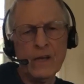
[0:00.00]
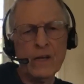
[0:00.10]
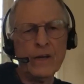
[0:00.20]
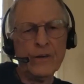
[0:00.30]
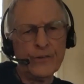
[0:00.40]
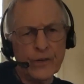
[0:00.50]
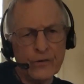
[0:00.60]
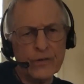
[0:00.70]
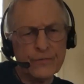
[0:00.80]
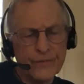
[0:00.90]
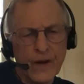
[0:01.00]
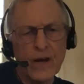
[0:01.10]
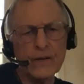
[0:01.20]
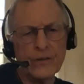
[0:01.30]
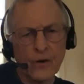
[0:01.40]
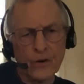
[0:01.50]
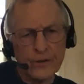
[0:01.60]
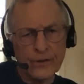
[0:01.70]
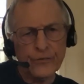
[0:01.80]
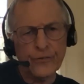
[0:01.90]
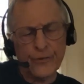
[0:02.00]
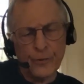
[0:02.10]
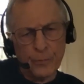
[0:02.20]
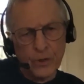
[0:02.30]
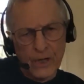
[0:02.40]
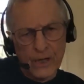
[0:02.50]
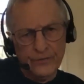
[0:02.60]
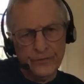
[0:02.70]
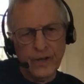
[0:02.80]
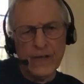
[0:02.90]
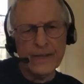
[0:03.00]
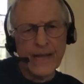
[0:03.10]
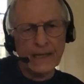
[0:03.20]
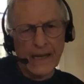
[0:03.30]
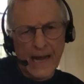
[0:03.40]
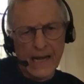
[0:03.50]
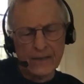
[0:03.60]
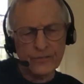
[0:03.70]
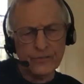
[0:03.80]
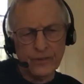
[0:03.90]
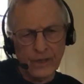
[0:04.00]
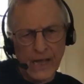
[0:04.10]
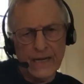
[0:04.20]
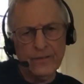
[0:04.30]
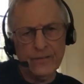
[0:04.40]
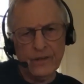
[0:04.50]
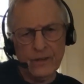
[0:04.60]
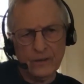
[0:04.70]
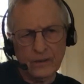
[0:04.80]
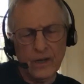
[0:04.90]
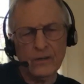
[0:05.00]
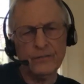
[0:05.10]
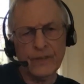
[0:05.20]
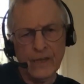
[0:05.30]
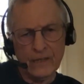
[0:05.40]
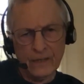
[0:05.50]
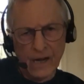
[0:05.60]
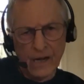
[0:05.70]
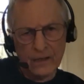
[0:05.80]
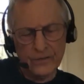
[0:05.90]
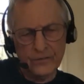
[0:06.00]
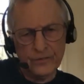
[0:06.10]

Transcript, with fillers: And Jared defined darkness as the place that lacks light, love, and knowledge.